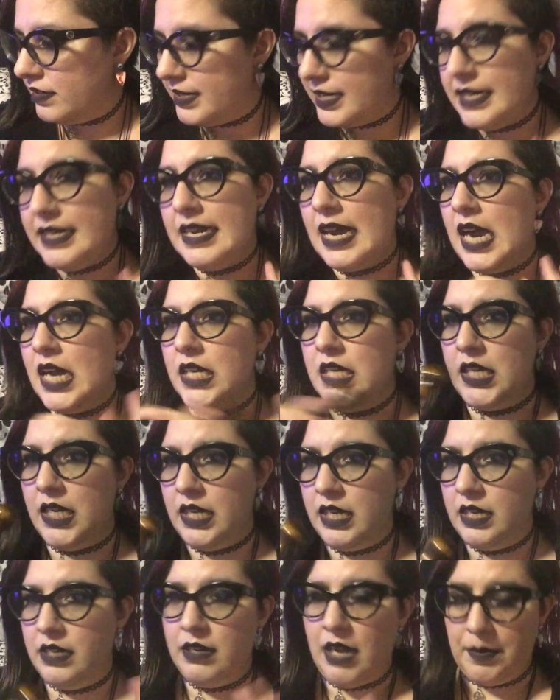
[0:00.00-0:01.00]
Did not
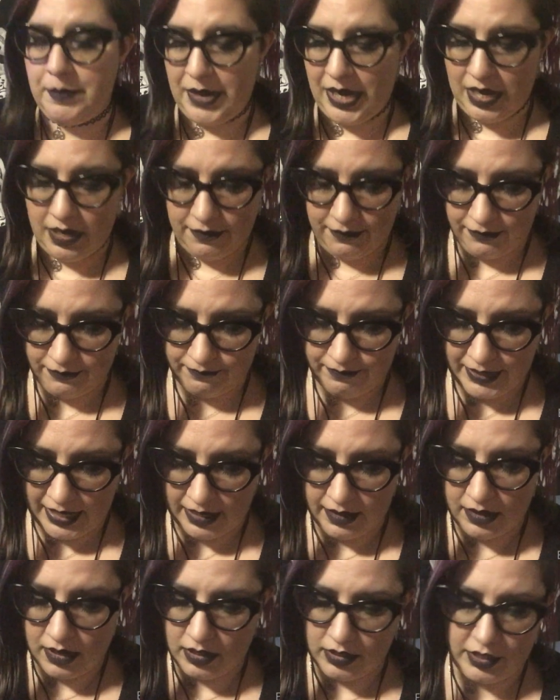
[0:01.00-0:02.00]
need it. I paid
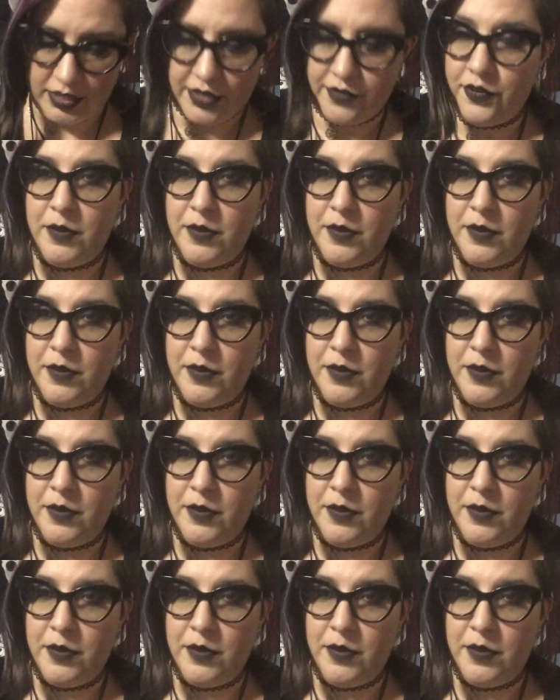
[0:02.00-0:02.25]
$10